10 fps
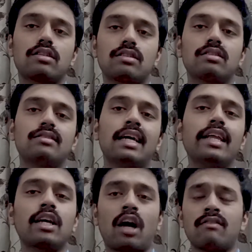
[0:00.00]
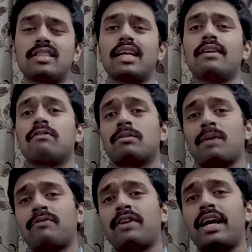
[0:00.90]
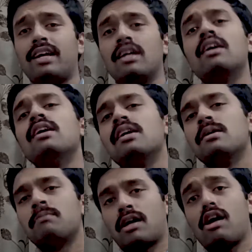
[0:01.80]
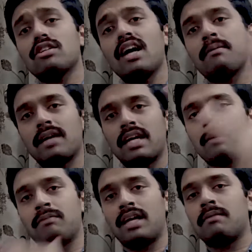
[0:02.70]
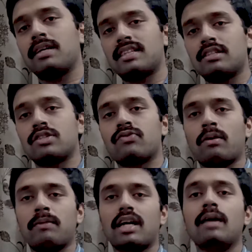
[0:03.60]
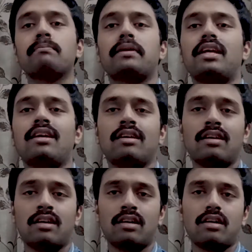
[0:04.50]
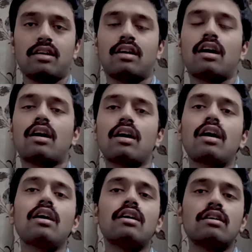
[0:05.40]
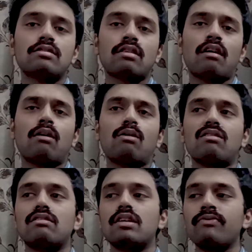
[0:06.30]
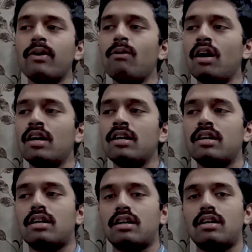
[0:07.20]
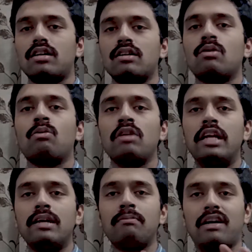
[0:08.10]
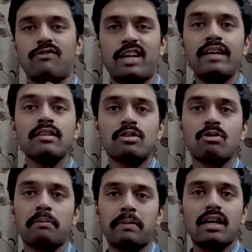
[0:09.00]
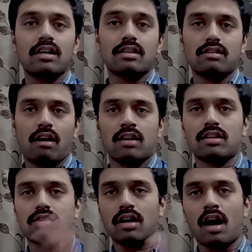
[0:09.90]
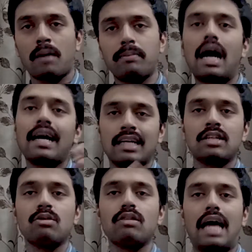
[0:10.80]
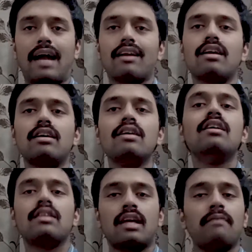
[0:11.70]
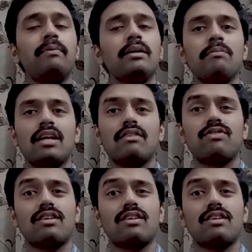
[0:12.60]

daily conversating with my friend, but also I'm getting many messages from my company. So if I want only my friend to appear on the top, I can do that. There have been many